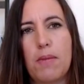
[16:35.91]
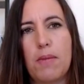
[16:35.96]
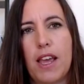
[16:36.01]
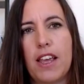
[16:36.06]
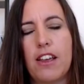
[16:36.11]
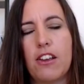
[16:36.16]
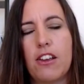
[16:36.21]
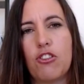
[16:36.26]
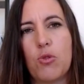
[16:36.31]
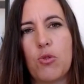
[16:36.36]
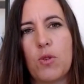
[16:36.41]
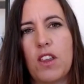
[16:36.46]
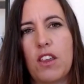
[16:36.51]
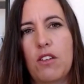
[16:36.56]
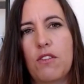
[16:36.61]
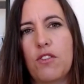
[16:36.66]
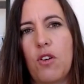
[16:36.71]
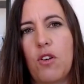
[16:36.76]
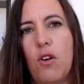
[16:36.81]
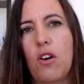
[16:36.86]
making sure that
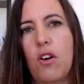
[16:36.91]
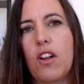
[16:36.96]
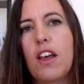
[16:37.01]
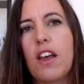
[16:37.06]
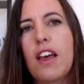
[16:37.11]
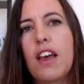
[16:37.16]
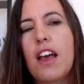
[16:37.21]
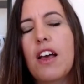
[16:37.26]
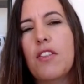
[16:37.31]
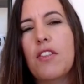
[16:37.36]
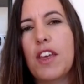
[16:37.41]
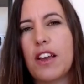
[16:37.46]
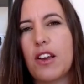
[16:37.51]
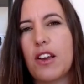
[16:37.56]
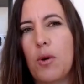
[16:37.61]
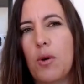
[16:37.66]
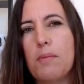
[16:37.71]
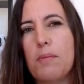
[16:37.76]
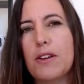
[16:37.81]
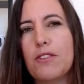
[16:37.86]
you've got the
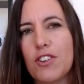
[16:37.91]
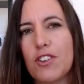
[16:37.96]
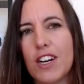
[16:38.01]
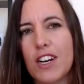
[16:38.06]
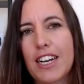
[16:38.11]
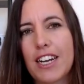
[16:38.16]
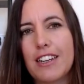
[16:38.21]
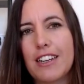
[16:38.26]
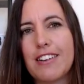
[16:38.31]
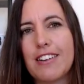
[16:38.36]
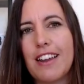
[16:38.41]
equipment right.